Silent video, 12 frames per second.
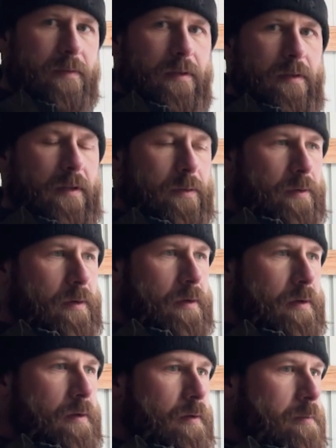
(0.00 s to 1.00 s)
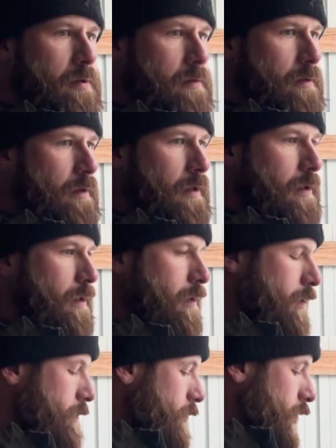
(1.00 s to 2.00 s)
Like they were all blurry and I
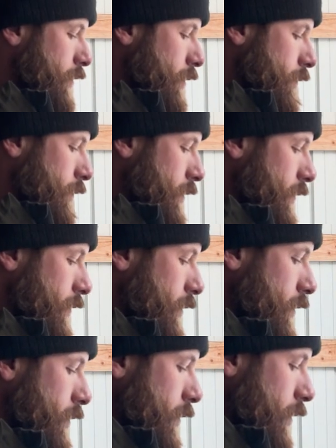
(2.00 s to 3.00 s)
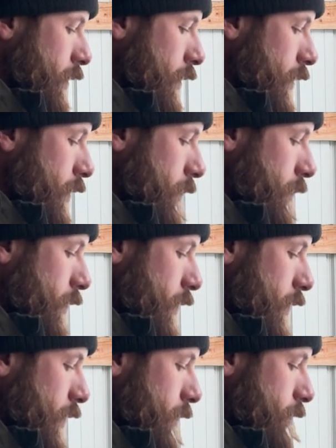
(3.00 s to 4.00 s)
couldn't even really see the target,
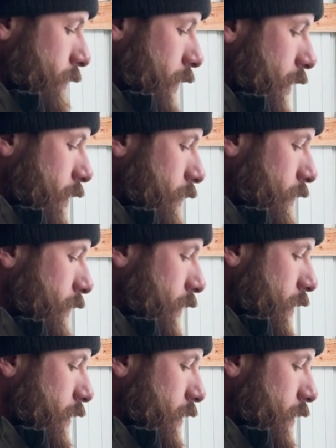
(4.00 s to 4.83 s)
but I thought it was